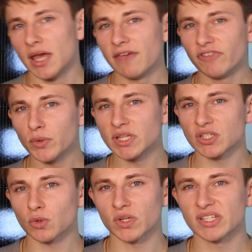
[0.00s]
If you
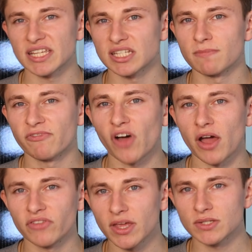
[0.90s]
installed a system
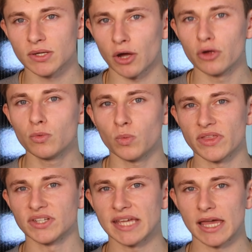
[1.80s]
5 years ago
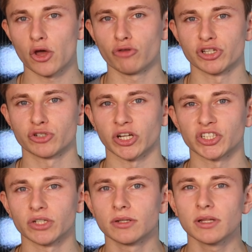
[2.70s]
with a DNO
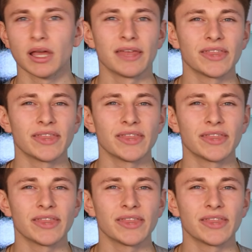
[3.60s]
restriction,